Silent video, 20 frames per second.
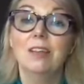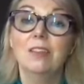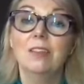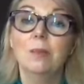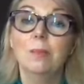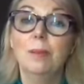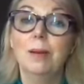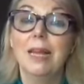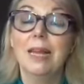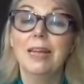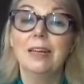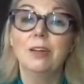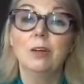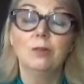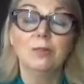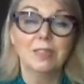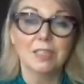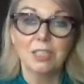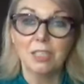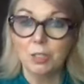the plane
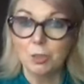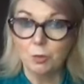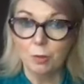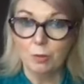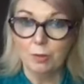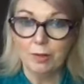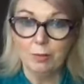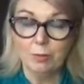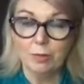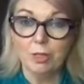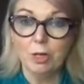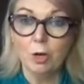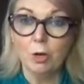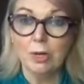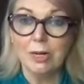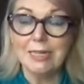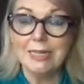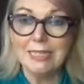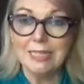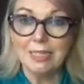goes into what we would call
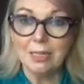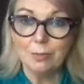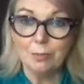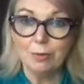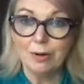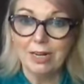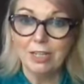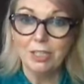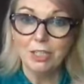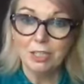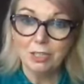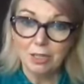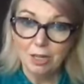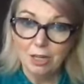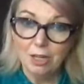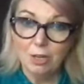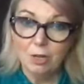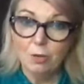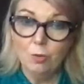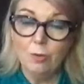a decompression,
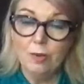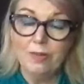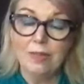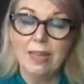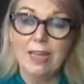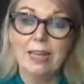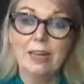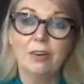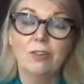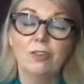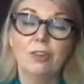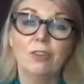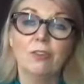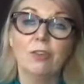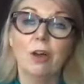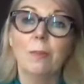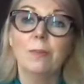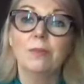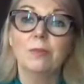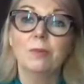when the energy
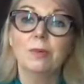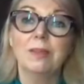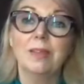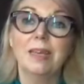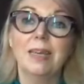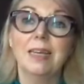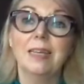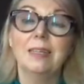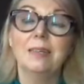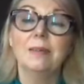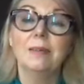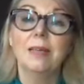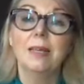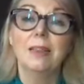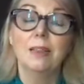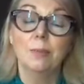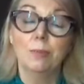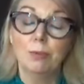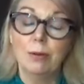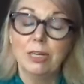drops within,
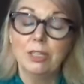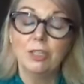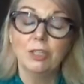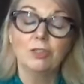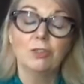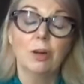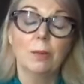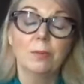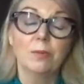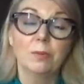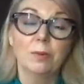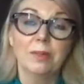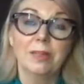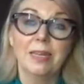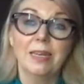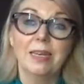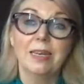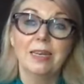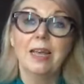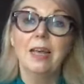the pressure drops
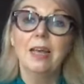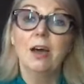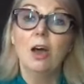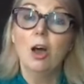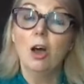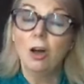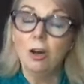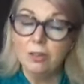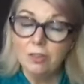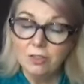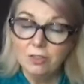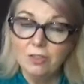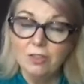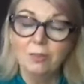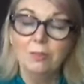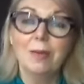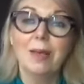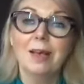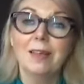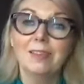within,
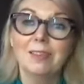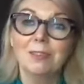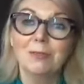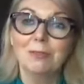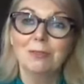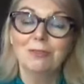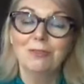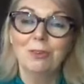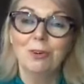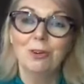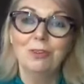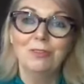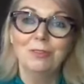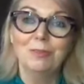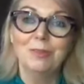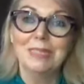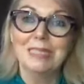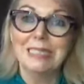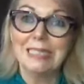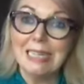oxygen mask will fall
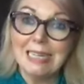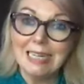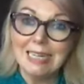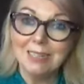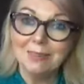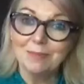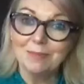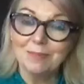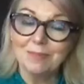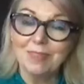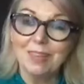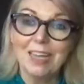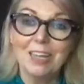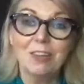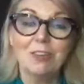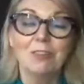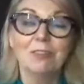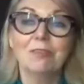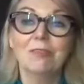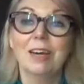from the ceiling,
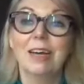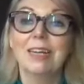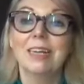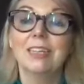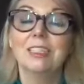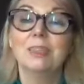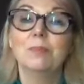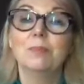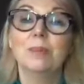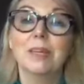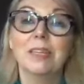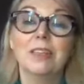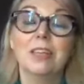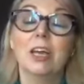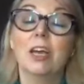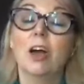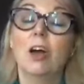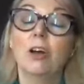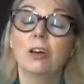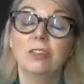and you're invited to pick
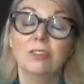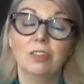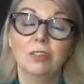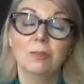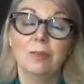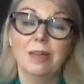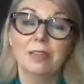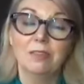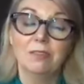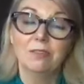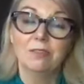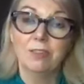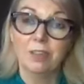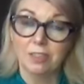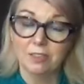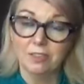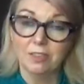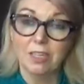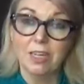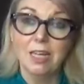the oxygen mask
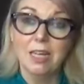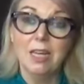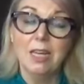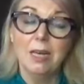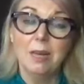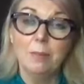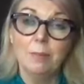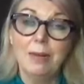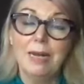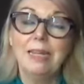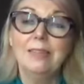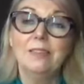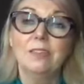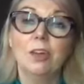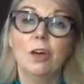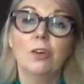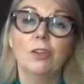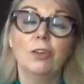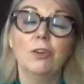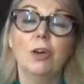first and place it
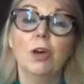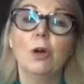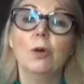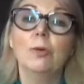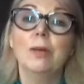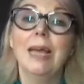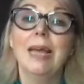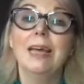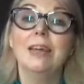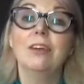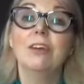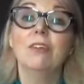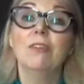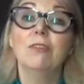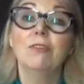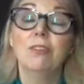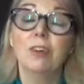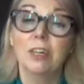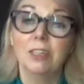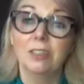on your own head
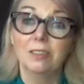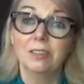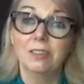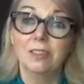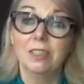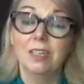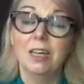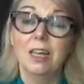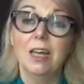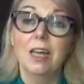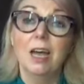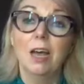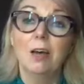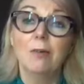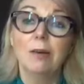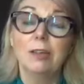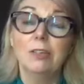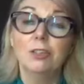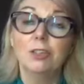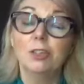first,
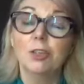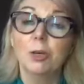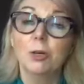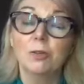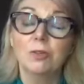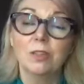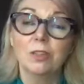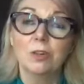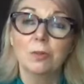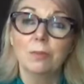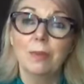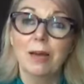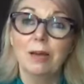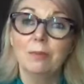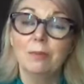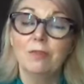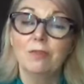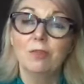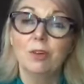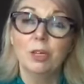around your nose and your mouth,
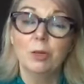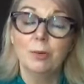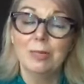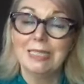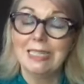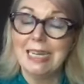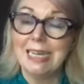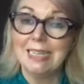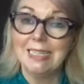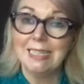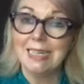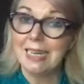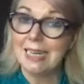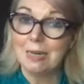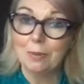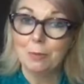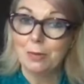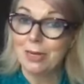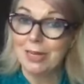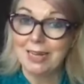before you attend to
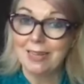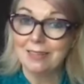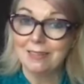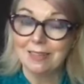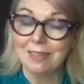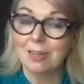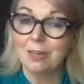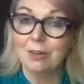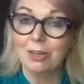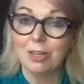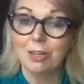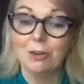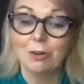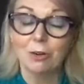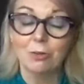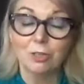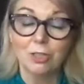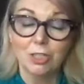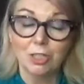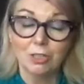anybody else, including your
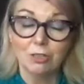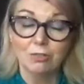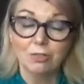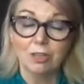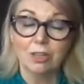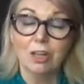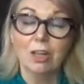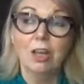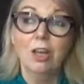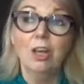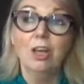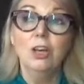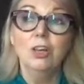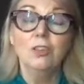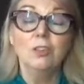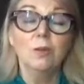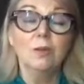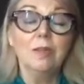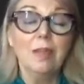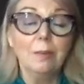own children.
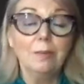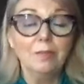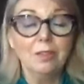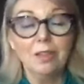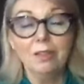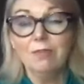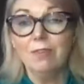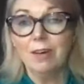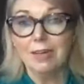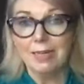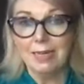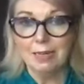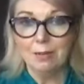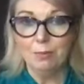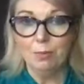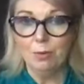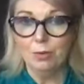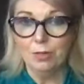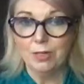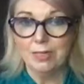So it's absolutely vitally
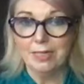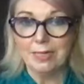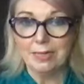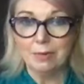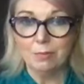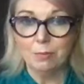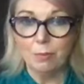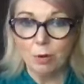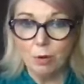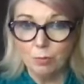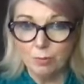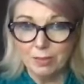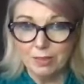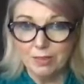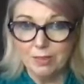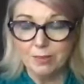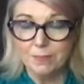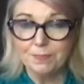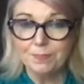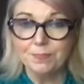important at the
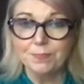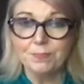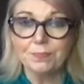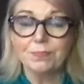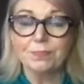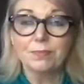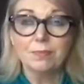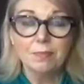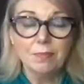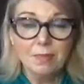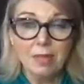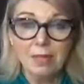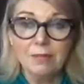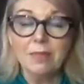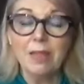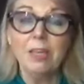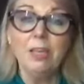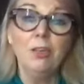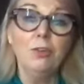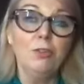moment
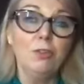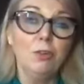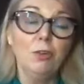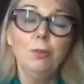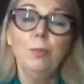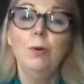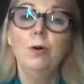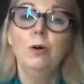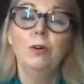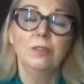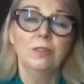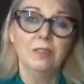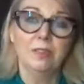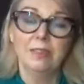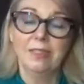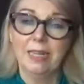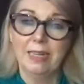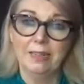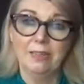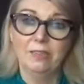that you do pause and
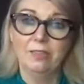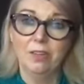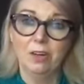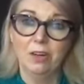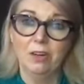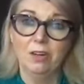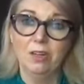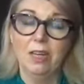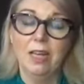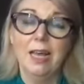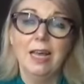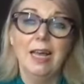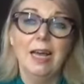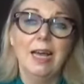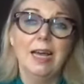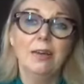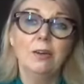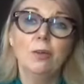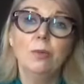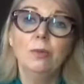take stock
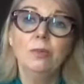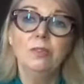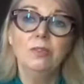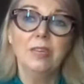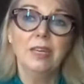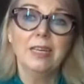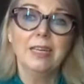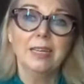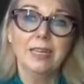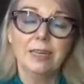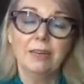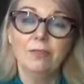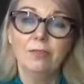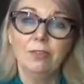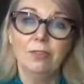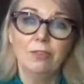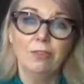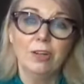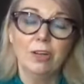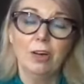and almost take an
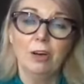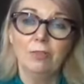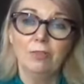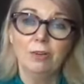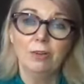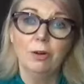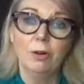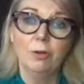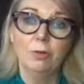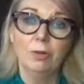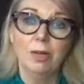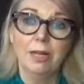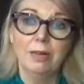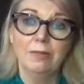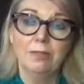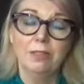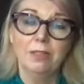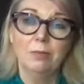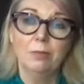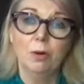inventory of your own life
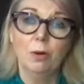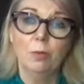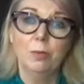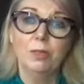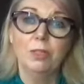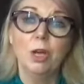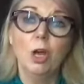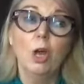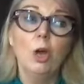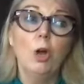at the moment.